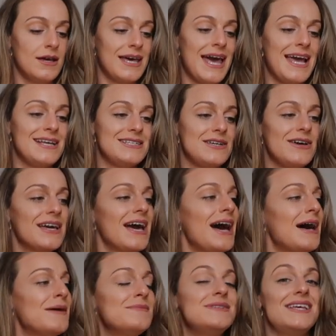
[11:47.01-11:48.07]
Okay, so it
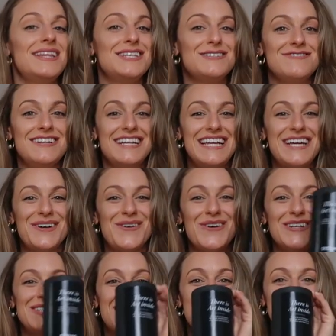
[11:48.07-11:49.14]
comes in this really
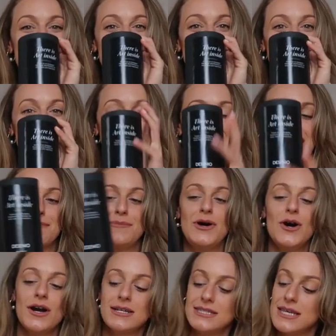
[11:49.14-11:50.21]
gorgeous black
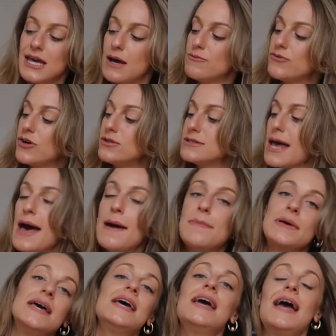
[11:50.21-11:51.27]
box. They come rolled
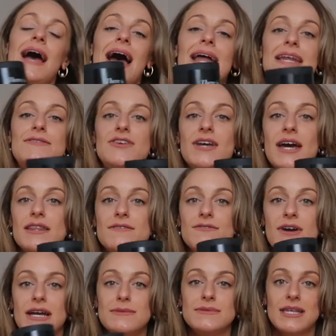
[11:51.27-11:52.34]
up, and if you get the
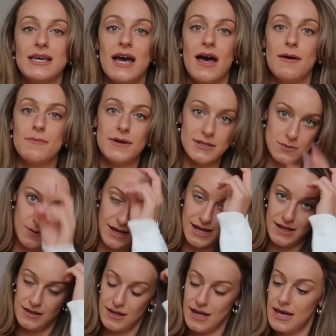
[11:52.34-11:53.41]
frames, they come as
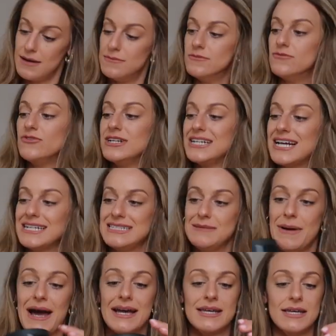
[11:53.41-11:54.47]
well, really
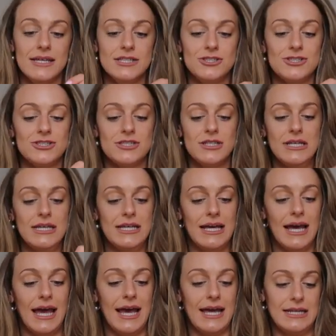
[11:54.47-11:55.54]
nicely packaged
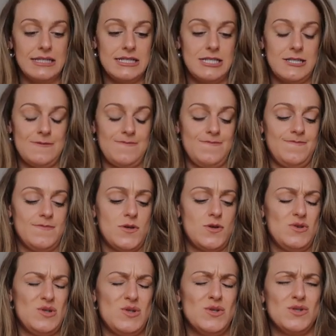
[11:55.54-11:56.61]
and
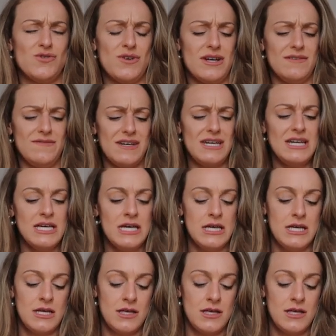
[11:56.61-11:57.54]
all gravy.